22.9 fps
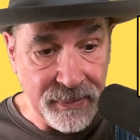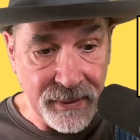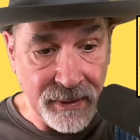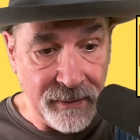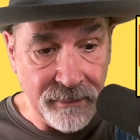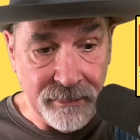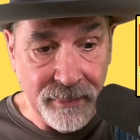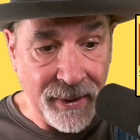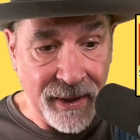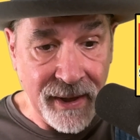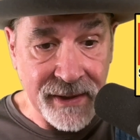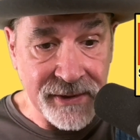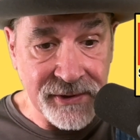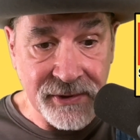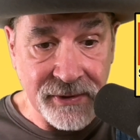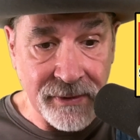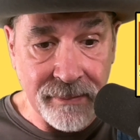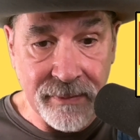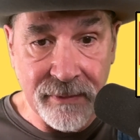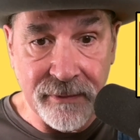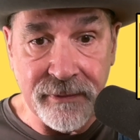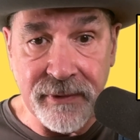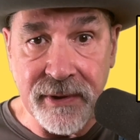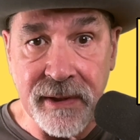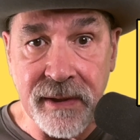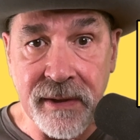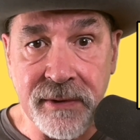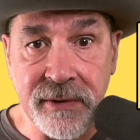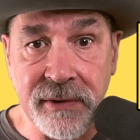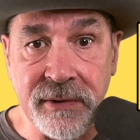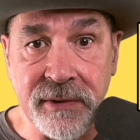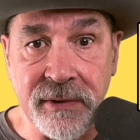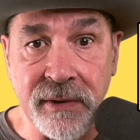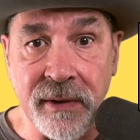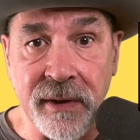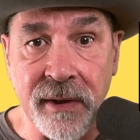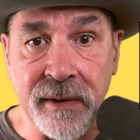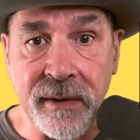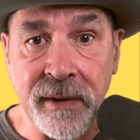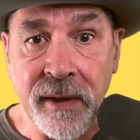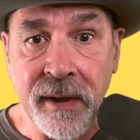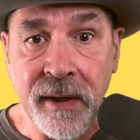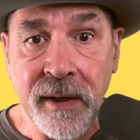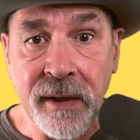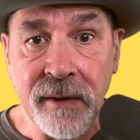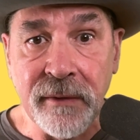buy some of these
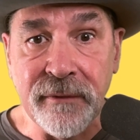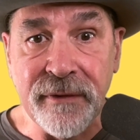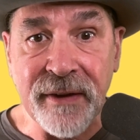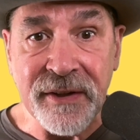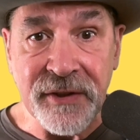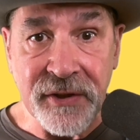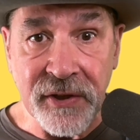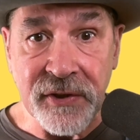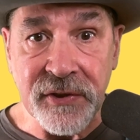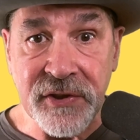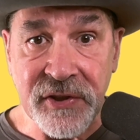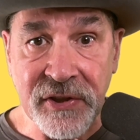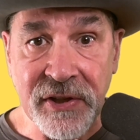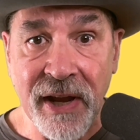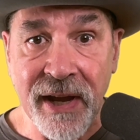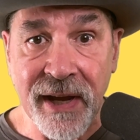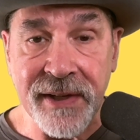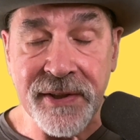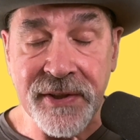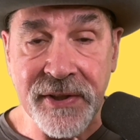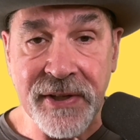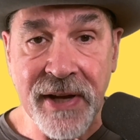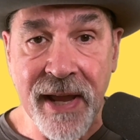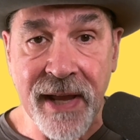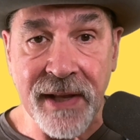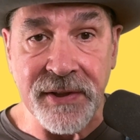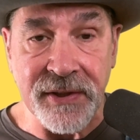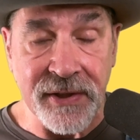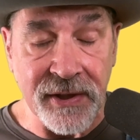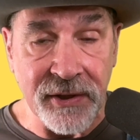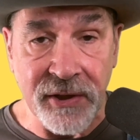vintage side sets.